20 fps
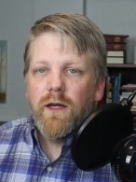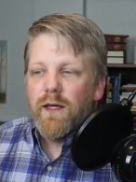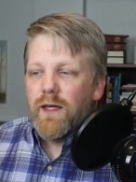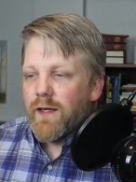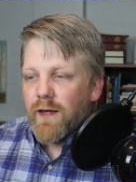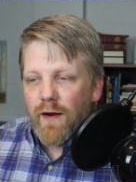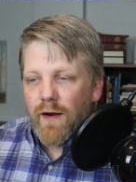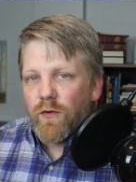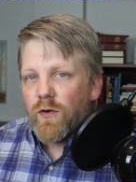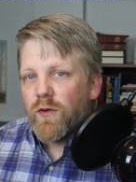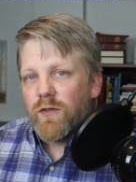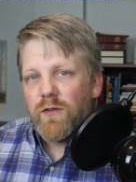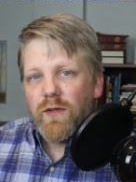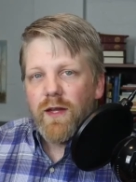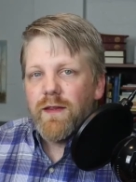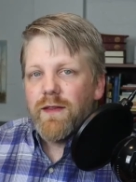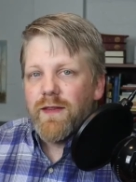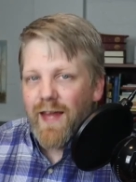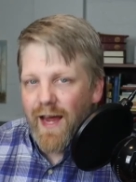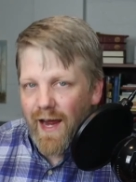He never
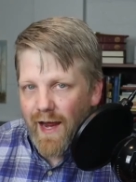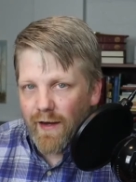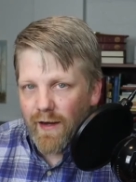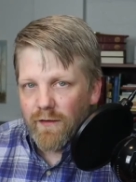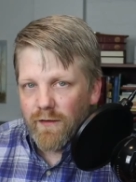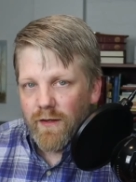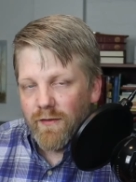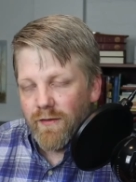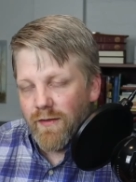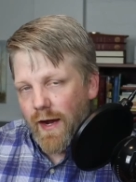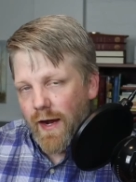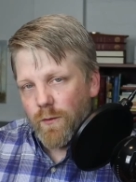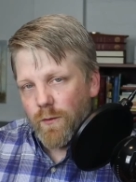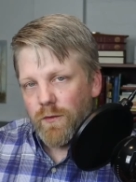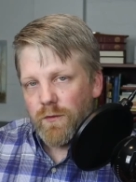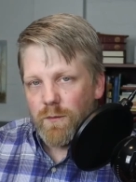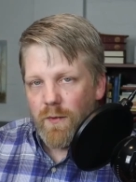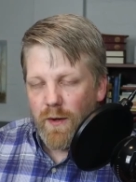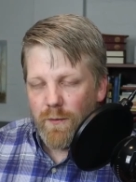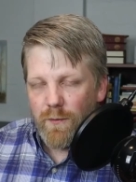said that, and that
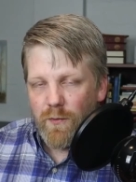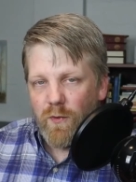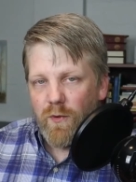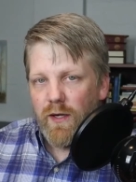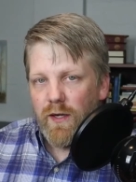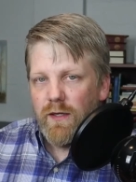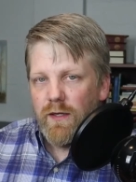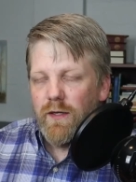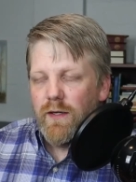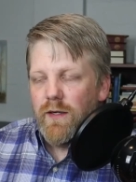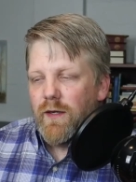was my point.